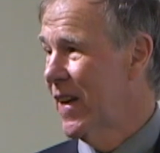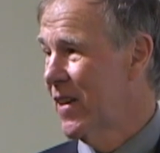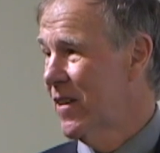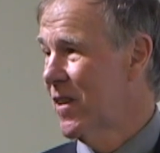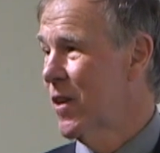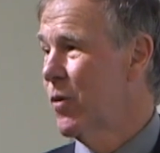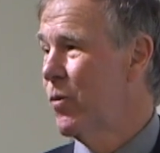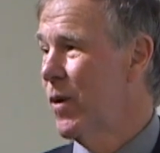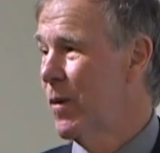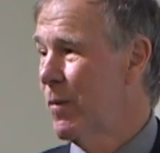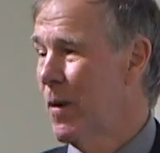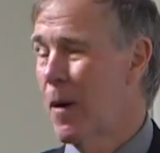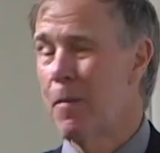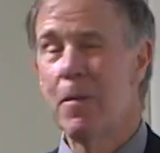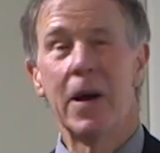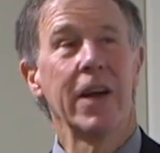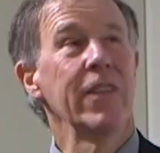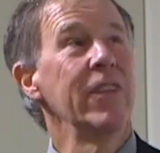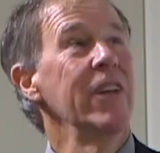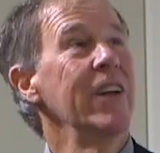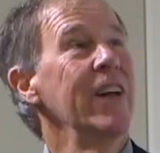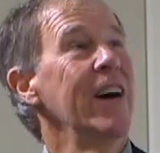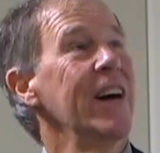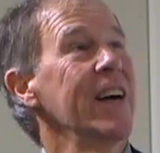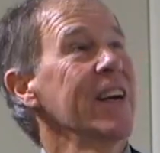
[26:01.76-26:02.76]
actually when I
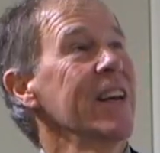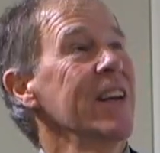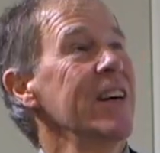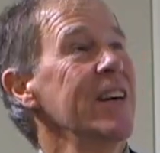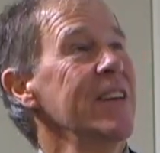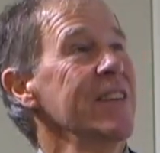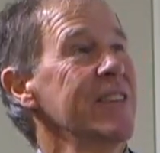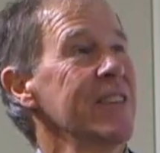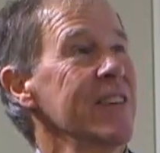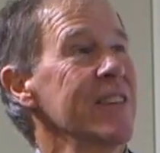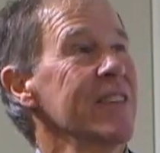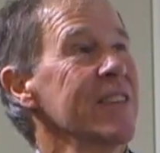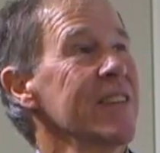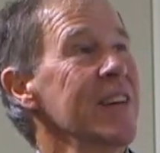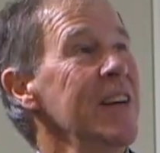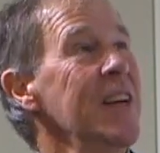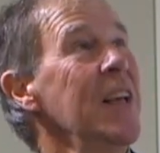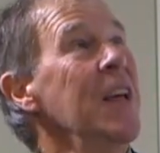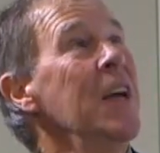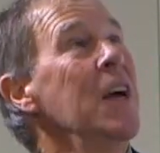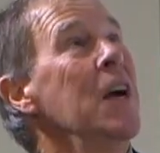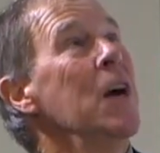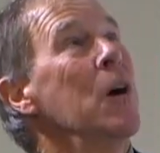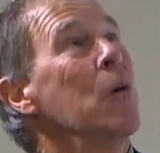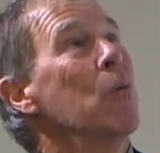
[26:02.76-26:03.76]
made the diagnosis
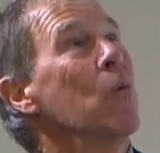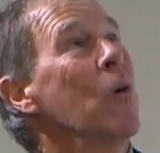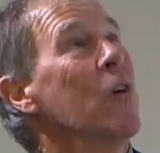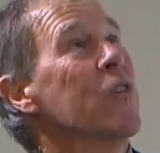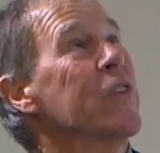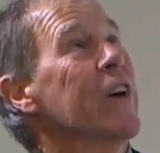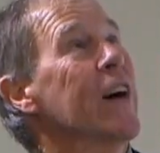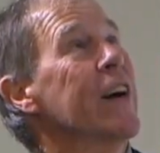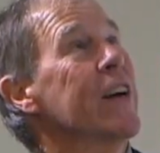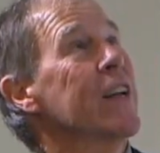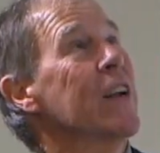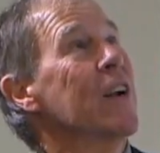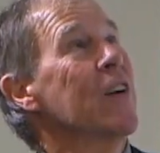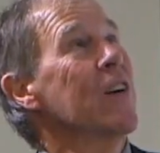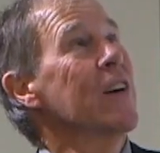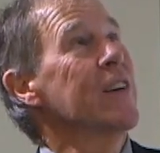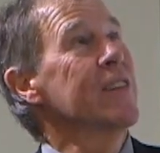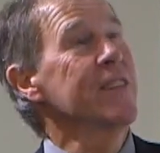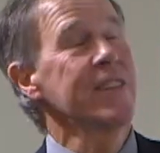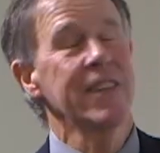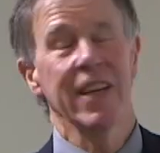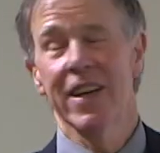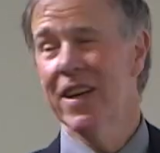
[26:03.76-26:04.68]
was I going to last